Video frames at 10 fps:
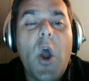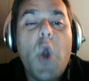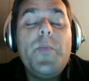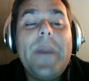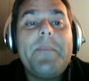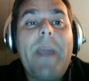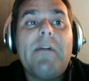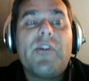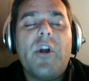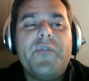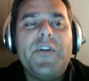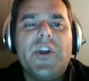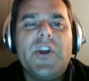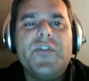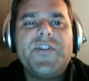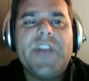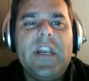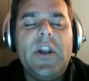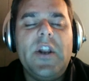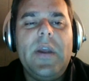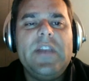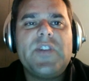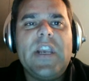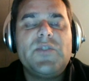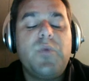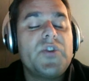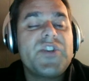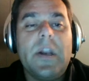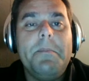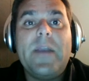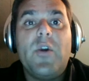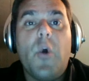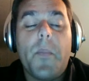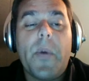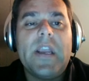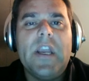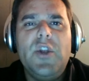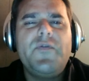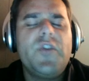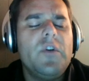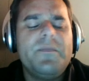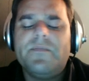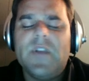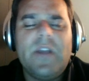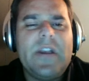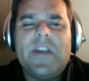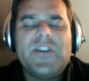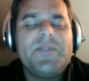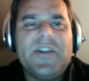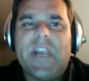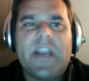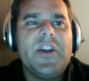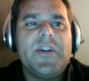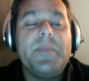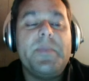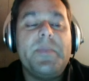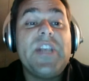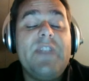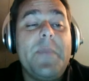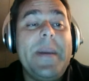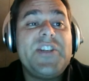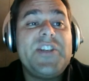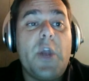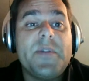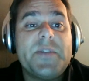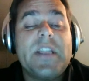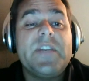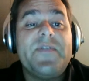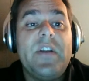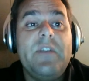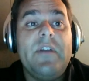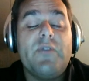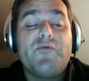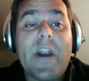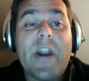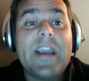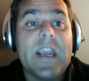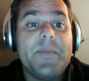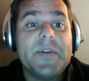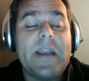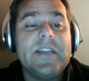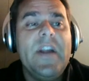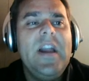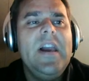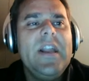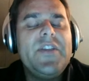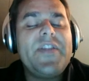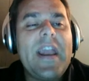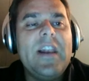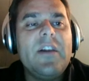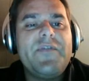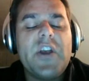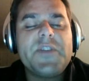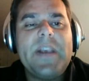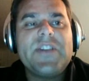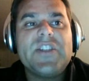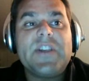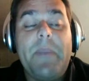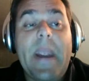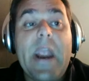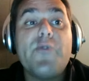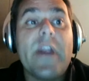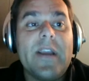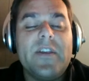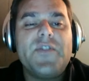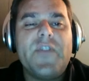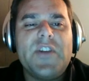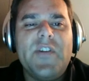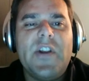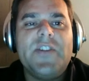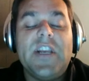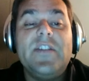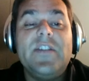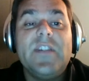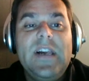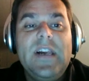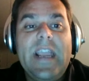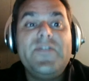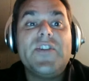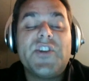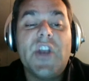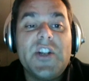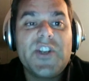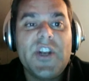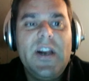opening paragraph in your content? Is what's going to make or break it. You've got a split second, and particularly from an SEO perspective, in a ranking perspective, that little first piece that's appearing, those first few lines in the search